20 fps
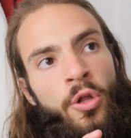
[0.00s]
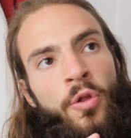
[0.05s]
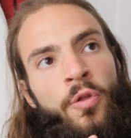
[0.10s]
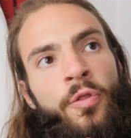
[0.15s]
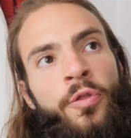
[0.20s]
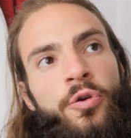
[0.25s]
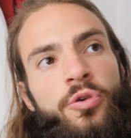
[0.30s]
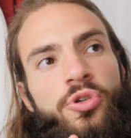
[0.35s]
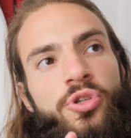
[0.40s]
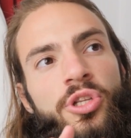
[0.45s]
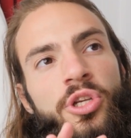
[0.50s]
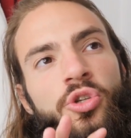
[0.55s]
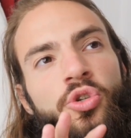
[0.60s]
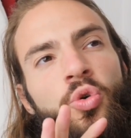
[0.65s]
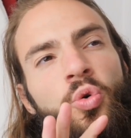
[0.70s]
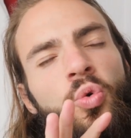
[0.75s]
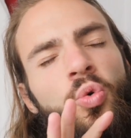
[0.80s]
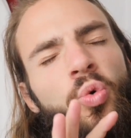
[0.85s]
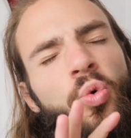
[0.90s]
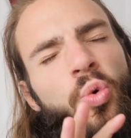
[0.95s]
There's this
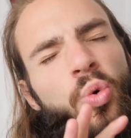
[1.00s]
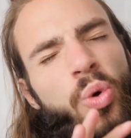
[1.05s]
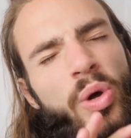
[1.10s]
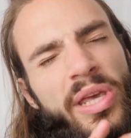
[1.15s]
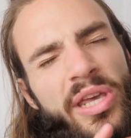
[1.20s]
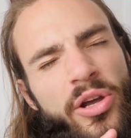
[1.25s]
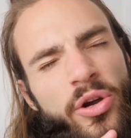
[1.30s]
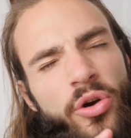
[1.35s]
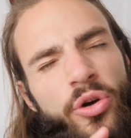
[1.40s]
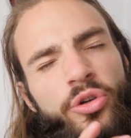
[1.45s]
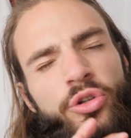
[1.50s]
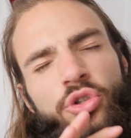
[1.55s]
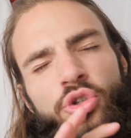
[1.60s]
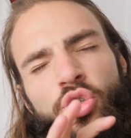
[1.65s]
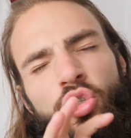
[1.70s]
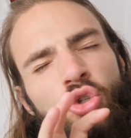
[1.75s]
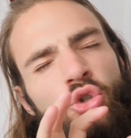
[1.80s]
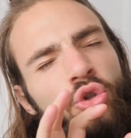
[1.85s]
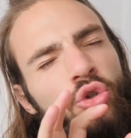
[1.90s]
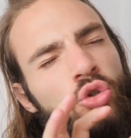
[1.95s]
weird,
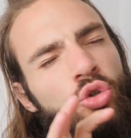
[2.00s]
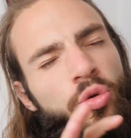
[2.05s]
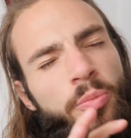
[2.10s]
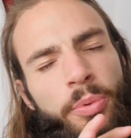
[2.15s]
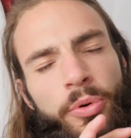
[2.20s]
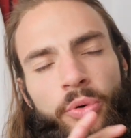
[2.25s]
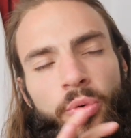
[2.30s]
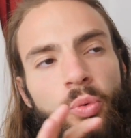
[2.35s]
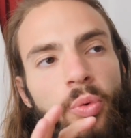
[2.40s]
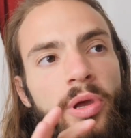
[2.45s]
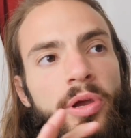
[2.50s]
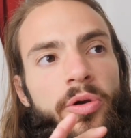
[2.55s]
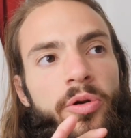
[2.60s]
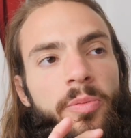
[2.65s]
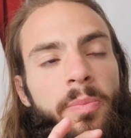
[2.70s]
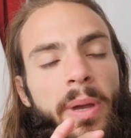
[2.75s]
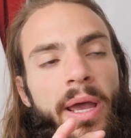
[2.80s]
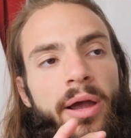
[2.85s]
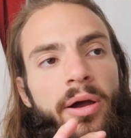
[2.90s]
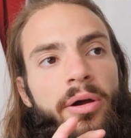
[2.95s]
super
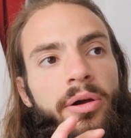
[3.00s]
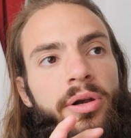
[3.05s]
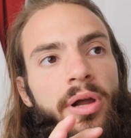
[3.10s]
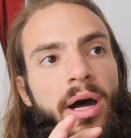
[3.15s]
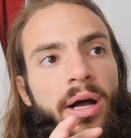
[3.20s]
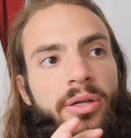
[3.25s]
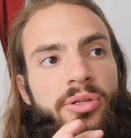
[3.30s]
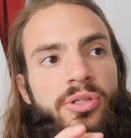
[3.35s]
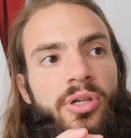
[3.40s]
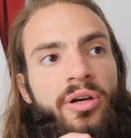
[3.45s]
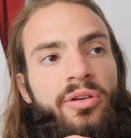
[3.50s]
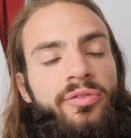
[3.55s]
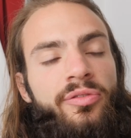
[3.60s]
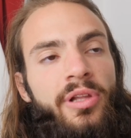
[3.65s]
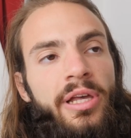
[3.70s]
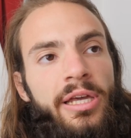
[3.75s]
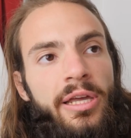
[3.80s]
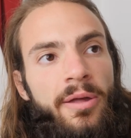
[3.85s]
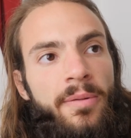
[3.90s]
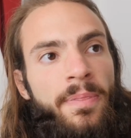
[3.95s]
weird paradox of
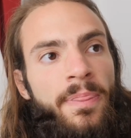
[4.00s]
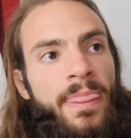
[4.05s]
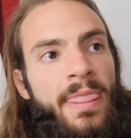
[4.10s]
like,